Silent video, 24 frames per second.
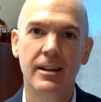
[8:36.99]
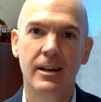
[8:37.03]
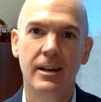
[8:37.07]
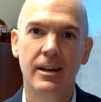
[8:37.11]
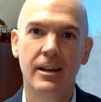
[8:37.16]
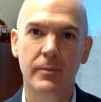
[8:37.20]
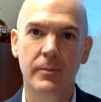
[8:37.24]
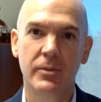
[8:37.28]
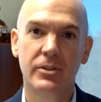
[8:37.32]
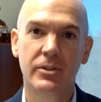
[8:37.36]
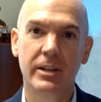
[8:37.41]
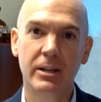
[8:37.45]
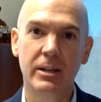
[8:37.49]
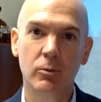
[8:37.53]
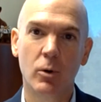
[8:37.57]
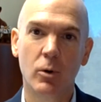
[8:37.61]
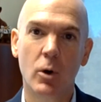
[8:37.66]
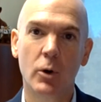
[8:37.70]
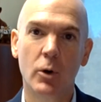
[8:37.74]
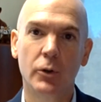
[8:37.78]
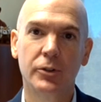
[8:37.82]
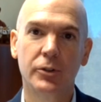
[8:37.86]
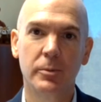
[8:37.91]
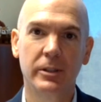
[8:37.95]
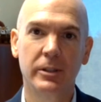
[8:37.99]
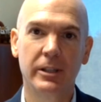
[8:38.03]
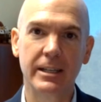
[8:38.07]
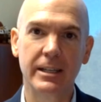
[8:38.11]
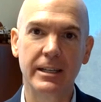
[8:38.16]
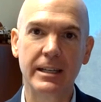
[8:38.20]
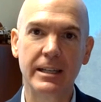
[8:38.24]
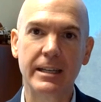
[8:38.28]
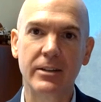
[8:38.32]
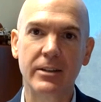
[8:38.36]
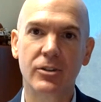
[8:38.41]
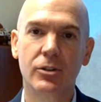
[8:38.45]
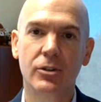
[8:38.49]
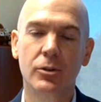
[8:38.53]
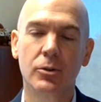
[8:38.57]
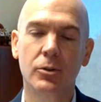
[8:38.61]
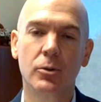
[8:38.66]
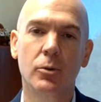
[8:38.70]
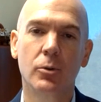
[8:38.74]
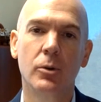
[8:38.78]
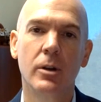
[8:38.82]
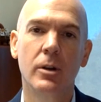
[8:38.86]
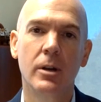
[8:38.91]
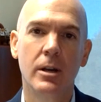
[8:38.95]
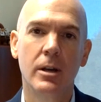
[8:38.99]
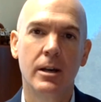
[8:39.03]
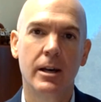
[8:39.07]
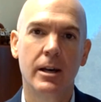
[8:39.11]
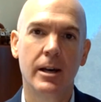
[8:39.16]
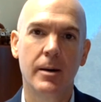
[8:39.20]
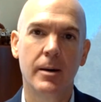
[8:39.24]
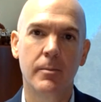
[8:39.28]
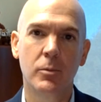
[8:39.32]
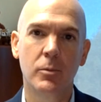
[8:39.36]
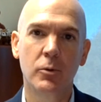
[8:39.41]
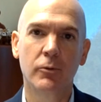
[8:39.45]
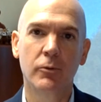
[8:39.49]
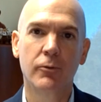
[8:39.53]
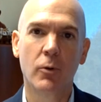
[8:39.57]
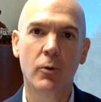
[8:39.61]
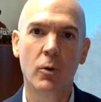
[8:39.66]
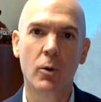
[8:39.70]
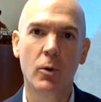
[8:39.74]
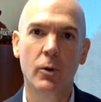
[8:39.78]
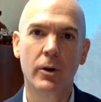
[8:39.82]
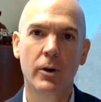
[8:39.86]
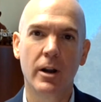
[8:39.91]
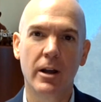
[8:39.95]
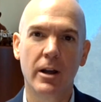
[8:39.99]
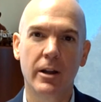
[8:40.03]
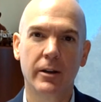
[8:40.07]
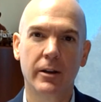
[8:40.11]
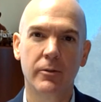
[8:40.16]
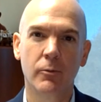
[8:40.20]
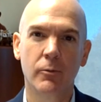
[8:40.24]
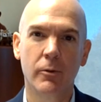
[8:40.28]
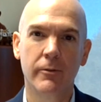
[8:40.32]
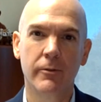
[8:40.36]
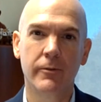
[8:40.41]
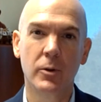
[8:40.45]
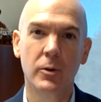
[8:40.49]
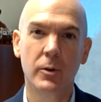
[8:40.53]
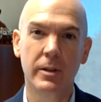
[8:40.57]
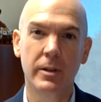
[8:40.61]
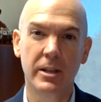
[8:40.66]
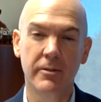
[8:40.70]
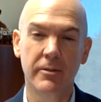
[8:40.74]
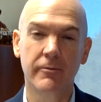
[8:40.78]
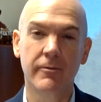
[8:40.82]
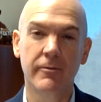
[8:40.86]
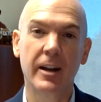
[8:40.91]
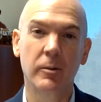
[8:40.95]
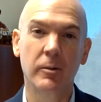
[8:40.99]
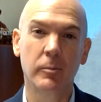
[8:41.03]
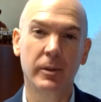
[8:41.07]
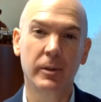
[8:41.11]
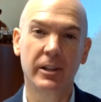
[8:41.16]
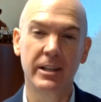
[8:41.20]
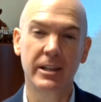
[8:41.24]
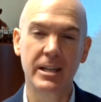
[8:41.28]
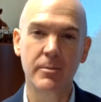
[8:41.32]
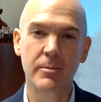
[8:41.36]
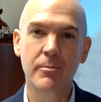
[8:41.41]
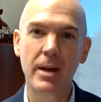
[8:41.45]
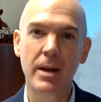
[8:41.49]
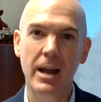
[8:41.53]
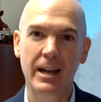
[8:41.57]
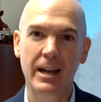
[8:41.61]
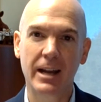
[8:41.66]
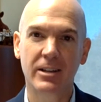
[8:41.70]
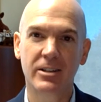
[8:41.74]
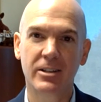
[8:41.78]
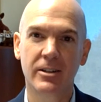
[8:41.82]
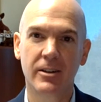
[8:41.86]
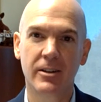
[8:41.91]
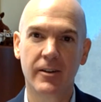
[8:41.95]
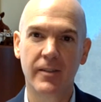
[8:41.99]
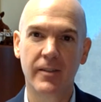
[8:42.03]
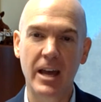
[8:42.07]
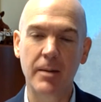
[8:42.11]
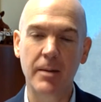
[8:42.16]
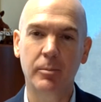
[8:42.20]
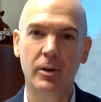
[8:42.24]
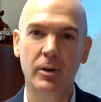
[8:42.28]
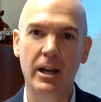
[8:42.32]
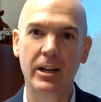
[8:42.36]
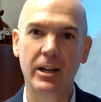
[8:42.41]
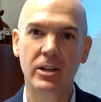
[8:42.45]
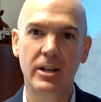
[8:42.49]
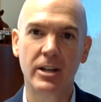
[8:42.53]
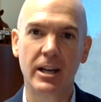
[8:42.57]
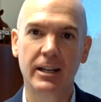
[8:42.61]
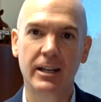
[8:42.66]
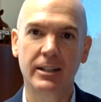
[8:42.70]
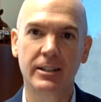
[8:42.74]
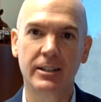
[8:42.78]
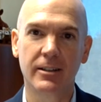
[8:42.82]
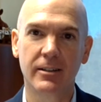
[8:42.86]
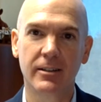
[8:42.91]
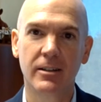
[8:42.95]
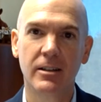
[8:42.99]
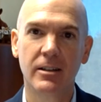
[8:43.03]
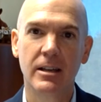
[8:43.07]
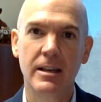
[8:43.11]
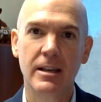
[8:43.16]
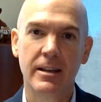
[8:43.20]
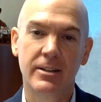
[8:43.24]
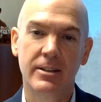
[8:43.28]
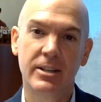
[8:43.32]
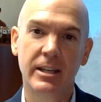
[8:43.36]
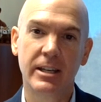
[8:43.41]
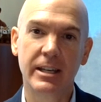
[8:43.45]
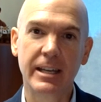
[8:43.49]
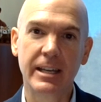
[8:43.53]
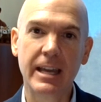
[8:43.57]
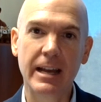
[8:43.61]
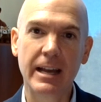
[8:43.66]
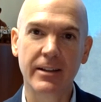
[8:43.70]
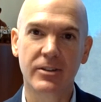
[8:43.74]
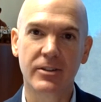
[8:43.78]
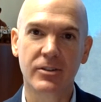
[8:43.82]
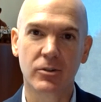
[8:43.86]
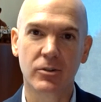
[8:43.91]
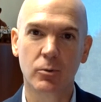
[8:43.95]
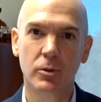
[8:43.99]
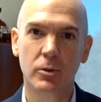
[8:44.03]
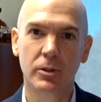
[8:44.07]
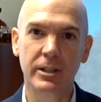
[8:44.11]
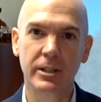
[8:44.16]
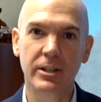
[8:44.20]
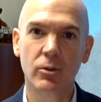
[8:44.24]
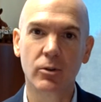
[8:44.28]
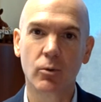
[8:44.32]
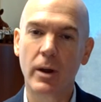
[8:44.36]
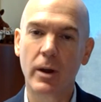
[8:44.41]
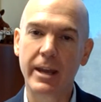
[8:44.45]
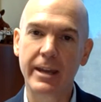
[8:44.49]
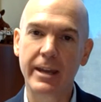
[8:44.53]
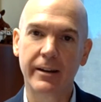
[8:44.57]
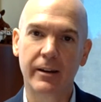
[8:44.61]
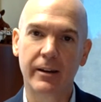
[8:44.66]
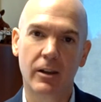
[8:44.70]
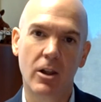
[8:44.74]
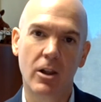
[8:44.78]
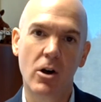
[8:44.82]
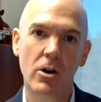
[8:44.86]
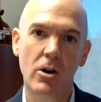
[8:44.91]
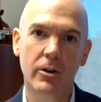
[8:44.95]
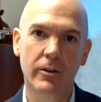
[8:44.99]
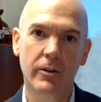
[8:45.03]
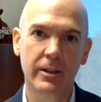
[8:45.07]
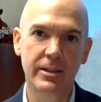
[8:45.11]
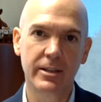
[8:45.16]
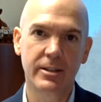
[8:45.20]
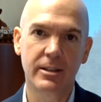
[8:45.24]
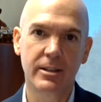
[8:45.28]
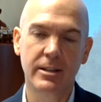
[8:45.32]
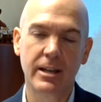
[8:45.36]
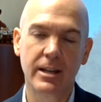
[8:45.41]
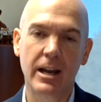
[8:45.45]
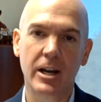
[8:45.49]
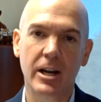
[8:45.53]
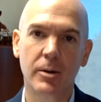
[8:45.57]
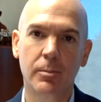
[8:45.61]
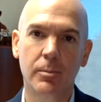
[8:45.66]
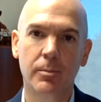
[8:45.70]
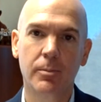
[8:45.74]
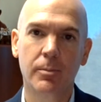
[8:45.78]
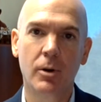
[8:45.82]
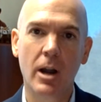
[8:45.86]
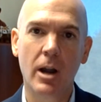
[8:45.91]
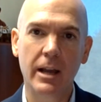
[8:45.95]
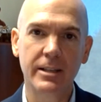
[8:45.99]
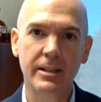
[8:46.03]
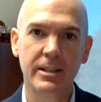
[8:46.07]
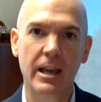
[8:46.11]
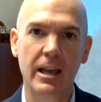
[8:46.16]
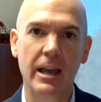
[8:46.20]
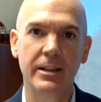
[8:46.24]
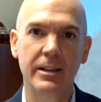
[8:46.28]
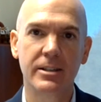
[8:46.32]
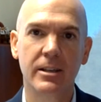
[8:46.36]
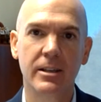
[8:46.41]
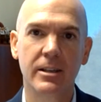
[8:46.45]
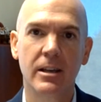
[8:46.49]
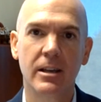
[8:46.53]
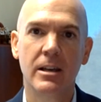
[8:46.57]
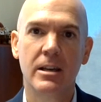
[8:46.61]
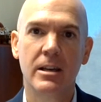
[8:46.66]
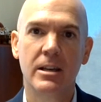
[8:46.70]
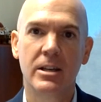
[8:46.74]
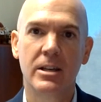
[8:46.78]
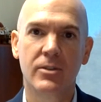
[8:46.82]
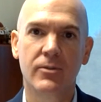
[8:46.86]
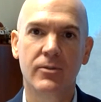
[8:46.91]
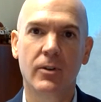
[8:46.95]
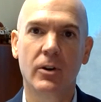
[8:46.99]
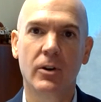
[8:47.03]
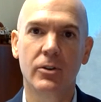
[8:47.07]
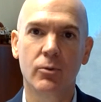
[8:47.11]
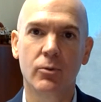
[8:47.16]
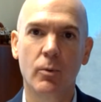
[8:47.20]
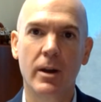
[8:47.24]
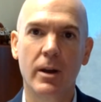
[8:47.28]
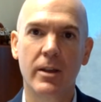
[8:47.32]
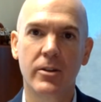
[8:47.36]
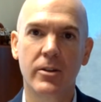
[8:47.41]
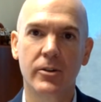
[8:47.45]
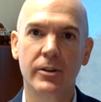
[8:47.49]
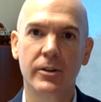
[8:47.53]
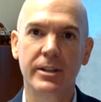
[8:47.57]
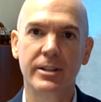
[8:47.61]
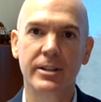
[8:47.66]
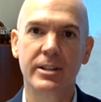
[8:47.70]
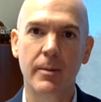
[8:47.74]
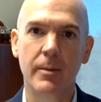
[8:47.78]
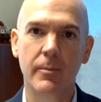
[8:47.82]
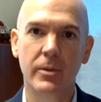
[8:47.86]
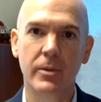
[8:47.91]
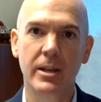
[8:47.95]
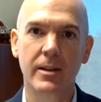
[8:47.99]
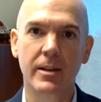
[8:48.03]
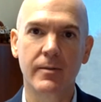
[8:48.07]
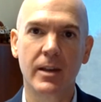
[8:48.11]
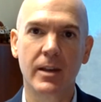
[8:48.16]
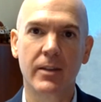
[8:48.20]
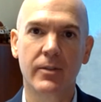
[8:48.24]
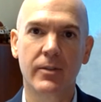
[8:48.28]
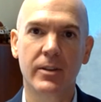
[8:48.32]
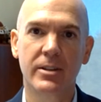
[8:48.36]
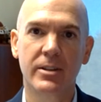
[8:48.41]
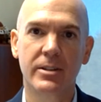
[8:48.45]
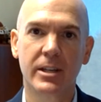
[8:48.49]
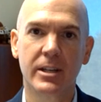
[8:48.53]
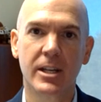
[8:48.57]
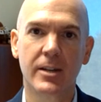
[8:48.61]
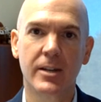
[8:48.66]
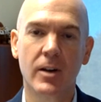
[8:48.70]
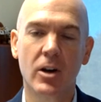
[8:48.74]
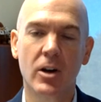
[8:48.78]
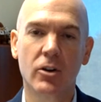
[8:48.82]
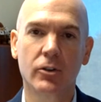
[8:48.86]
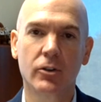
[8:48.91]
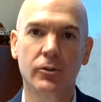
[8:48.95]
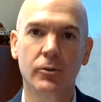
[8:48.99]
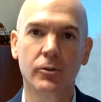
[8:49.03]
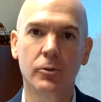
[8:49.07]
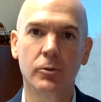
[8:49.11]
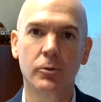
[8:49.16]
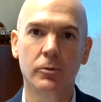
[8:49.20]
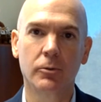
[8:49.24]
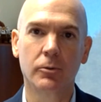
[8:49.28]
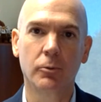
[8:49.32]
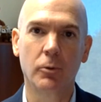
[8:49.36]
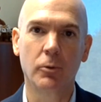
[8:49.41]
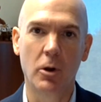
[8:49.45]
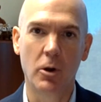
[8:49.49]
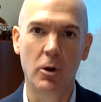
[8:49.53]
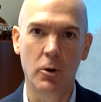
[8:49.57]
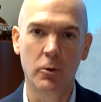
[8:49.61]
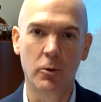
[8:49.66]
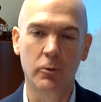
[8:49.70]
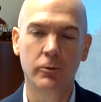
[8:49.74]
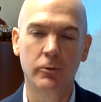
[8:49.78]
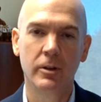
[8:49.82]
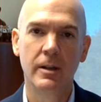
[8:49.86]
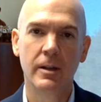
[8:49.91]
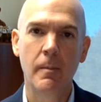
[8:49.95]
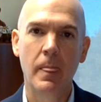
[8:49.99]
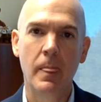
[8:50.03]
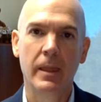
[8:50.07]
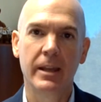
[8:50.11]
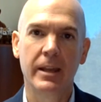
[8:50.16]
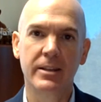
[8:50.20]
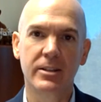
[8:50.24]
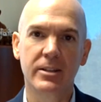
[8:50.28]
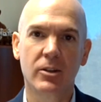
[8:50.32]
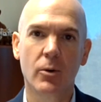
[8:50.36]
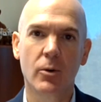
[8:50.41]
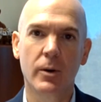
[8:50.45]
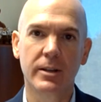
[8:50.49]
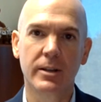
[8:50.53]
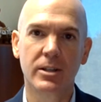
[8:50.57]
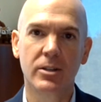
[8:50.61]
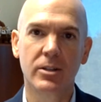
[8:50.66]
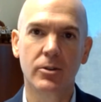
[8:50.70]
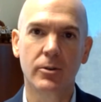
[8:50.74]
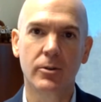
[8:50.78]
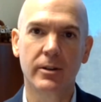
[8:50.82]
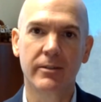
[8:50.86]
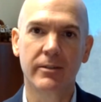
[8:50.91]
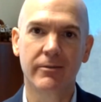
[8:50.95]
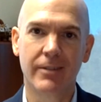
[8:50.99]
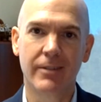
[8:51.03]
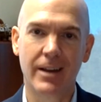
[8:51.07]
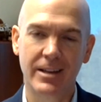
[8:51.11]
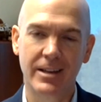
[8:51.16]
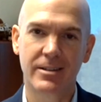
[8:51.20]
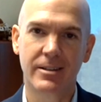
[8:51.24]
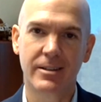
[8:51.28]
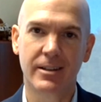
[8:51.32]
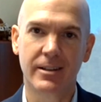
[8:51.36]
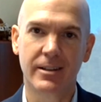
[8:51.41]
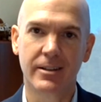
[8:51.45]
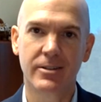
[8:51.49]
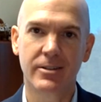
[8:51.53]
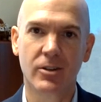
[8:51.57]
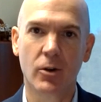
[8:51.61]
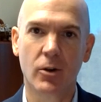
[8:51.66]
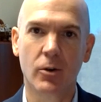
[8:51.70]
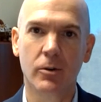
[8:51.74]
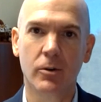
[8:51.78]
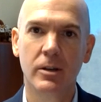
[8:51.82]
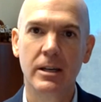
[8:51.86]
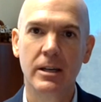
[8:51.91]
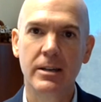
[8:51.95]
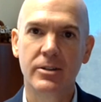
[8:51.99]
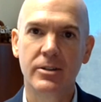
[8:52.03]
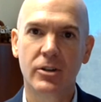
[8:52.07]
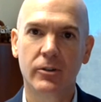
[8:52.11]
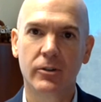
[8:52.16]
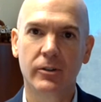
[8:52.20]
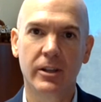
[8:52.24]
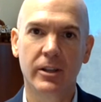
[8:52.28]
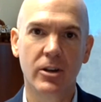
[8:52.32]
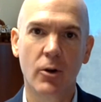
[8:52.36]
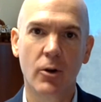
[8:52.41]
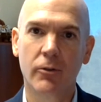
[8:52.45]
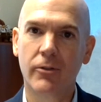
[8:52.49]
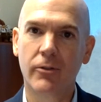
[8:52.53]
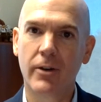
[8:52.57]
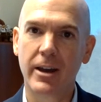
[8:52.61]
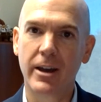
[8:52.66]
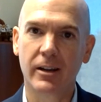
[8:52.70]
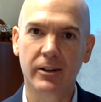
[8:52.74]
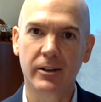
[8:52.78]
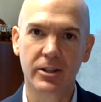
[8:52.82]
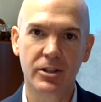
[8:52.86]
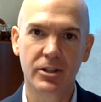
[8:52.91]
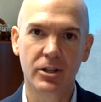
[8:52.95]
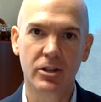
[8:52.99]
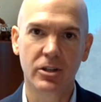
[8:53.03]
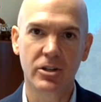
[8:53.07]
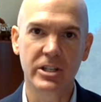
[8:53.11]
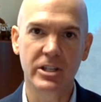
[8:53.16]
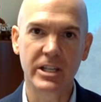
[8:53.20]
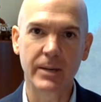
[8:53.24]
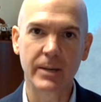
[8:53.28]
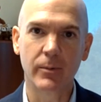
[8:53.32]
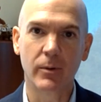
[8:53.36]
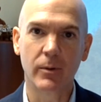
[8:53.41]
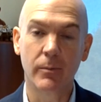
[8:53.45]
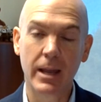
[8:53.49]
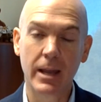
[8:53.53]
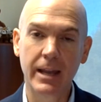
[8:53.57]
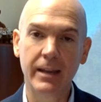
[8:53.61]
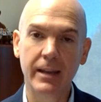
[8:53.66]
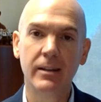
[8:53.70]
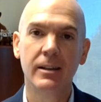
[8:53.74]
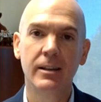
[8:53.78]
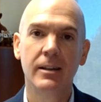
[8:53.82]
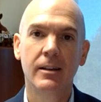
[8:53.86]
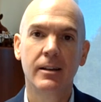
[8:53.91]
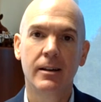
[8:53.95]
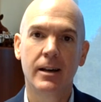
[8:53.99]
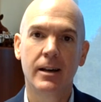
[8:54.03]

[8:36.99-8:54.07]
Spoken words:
The city will ultimately need to move forward on reviewing the environmental impacts of that project, and City Council will need to weigh in along this entire process as far as whether it's something that the City of Elk Grove is going to invest in. So certainly no final decisions have been made.